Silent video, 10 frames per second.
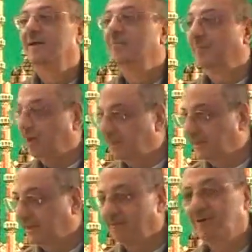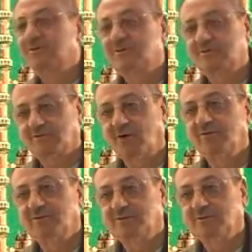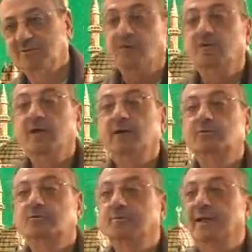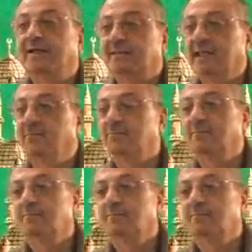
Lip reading: Ma bika, what's wrong with you? We have to make them